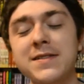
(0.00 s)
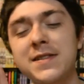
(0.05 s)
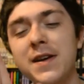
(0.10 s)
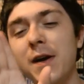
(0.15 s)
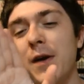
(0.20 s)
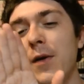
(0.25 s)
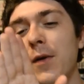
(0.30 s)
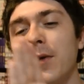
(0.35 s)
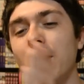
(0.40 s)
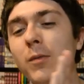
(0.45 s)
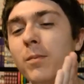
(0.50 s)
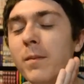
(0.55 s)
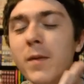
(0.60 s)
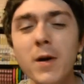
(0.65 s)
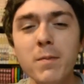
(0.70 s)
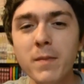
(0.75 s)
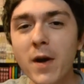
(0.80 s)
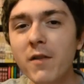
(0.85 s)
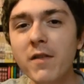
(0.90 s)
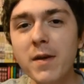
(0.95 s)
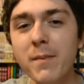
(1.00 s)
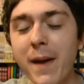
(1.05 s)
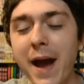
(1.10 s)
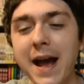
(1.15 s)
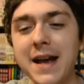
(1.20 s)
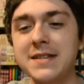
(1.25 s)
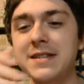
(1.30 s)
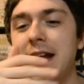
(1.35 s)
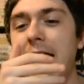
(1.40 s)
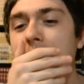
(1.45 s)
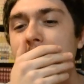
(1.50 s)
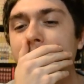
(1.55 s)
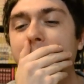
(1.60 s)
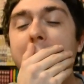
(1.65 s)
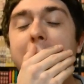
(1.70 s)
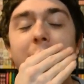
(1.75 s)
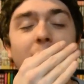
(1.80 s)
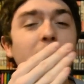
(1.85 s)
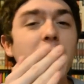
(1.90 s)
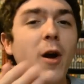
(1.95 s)
So moving past that,
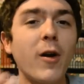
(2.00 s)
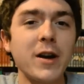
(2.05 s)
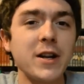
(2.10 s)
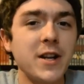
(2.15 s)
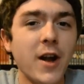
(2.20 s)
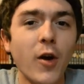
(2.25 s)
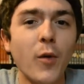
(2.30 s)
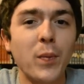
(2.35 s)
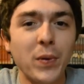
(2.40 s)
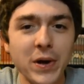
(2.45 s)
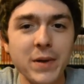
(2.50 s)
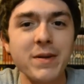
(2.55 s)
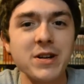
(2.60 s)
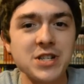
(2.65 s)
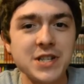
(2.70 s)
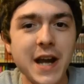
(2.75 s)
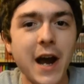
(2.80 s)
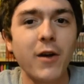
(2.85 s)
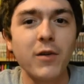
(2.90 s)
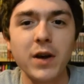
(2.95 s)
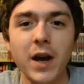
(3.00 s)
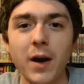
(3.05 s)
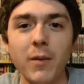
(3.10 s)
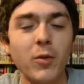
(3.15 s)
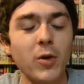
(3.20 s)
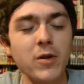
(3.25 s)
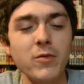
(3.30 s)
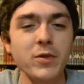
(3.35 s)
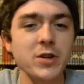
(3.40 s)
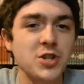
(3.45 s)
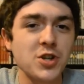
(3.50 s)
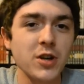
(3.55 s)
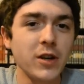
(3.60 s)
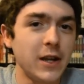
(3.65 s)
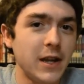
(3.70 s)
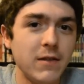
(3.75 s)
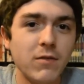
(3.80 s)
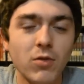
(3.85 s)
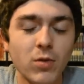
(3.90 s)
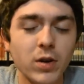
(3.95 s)
I, we already know pretty much the outcome. We're, we should
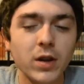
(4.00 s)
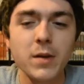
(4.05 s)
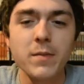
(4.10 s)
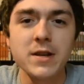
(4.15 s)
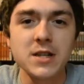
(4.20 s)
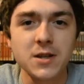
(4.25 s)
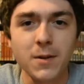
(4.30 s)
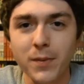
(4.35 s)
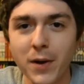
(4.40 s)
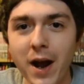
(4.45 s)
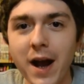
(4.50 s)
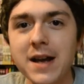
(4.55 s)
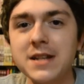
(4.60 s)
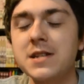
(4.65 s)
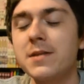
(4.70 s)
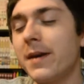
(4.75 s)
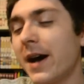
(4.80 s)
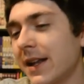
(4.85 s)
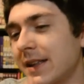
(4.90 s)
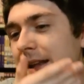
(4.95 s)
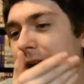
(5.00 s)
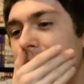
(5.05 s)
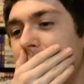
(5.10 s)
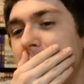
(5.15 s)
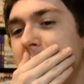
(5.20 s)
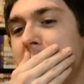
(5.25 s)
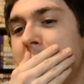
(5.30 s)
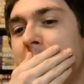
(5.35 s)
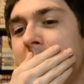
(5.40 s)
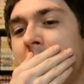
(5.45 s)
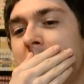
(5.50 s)
not even really be surprised about that.